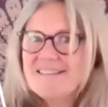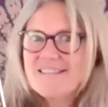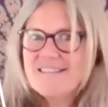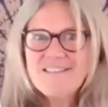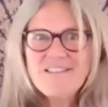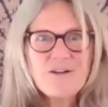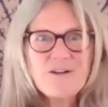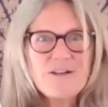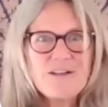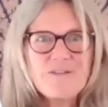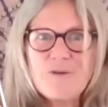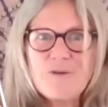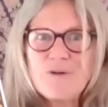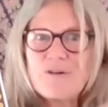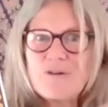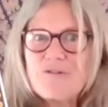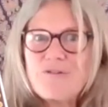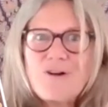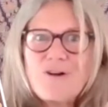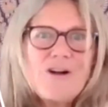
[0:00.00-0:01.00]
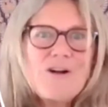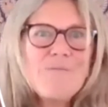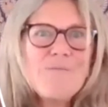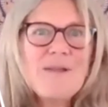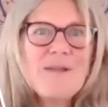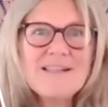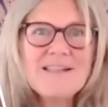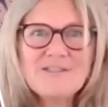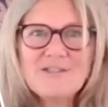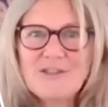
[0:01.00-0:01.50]
You know, you affirm
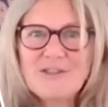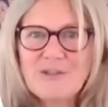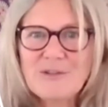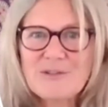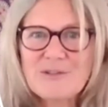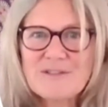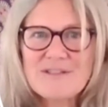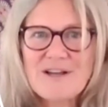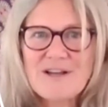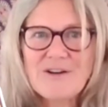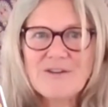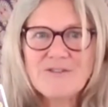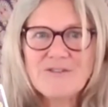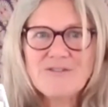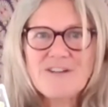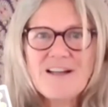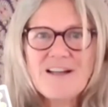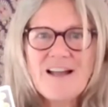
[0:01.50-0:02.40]
that to yourself,